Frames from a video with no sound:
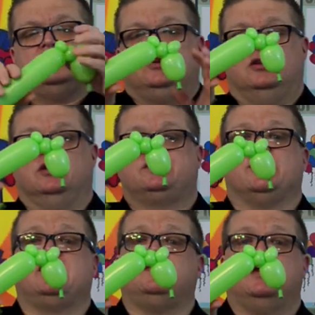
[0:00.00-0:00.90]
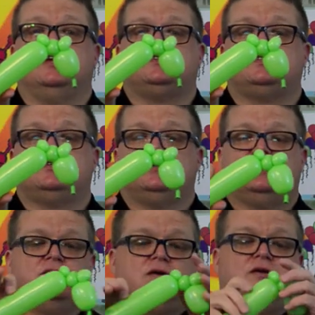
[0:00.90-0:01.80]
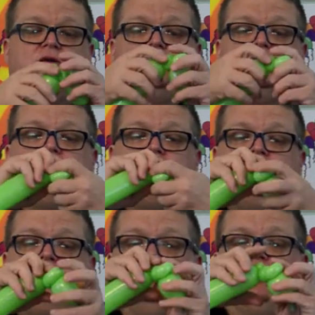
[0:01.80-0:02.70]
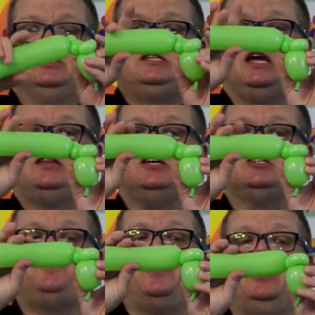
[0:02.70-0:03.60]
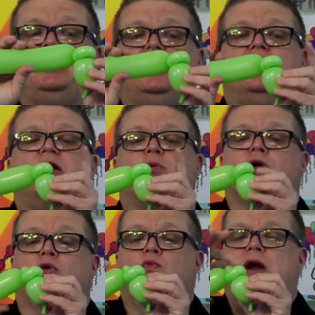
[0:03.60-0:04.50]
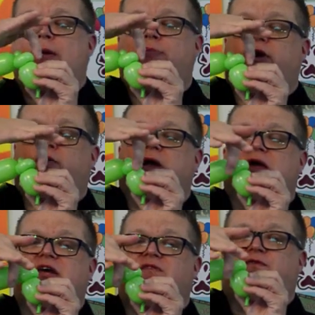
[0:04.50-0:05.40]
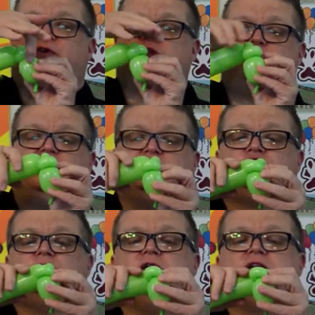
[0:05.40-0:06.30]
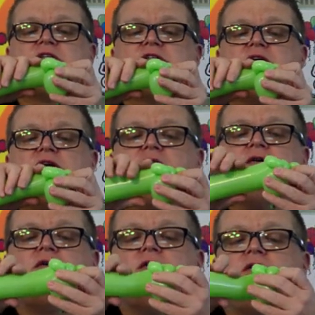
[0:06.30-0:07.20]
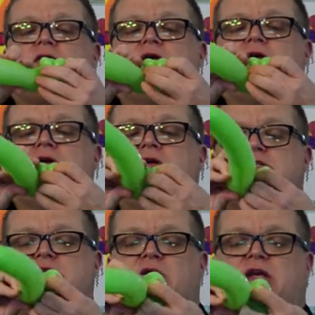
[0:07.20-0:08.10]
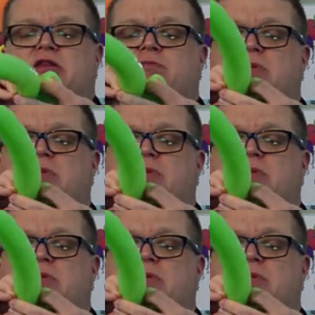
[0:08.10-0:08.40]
So it looks like this. Then we're going to take this part here and we're going to wrap it around that first pinch twist to make the